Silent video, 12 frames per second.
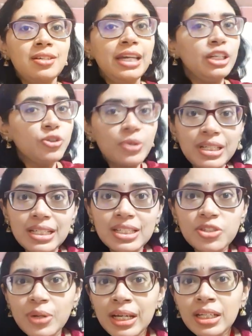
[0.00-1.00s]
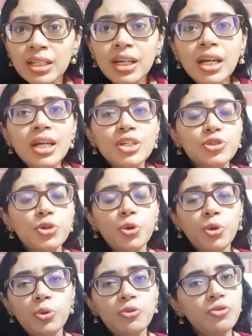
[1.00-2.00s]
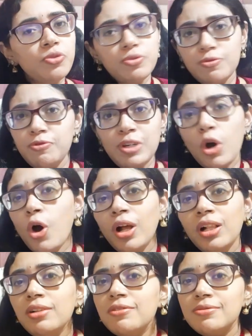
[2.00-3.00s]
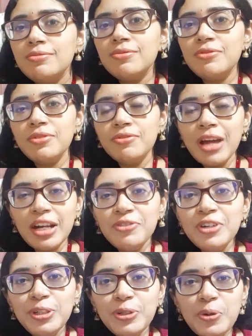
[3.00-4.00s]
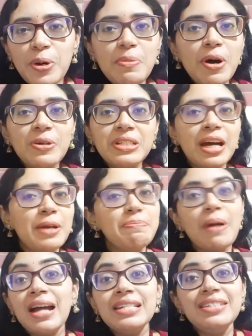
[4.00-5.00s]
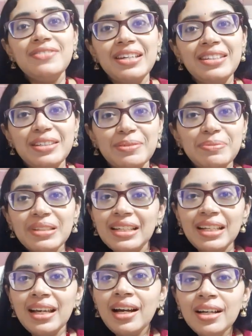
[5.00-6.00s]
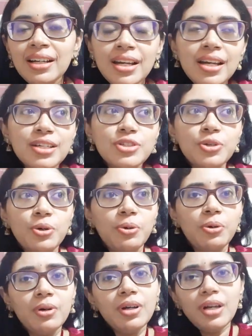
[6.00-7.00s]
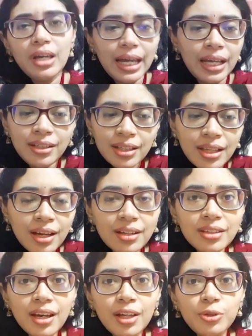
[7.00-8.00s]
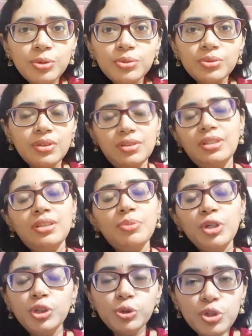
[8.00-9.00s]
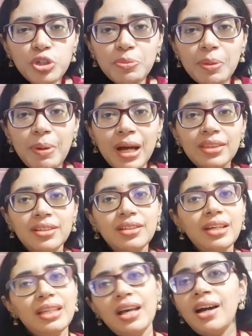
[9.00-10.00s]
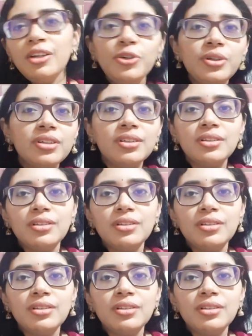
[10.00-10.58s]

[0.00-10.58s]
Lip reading: ingredients, right? So we all very well know about our party vaidyam, illaya? So ennada irundhalum namba YouTube paathu edhaadhu oru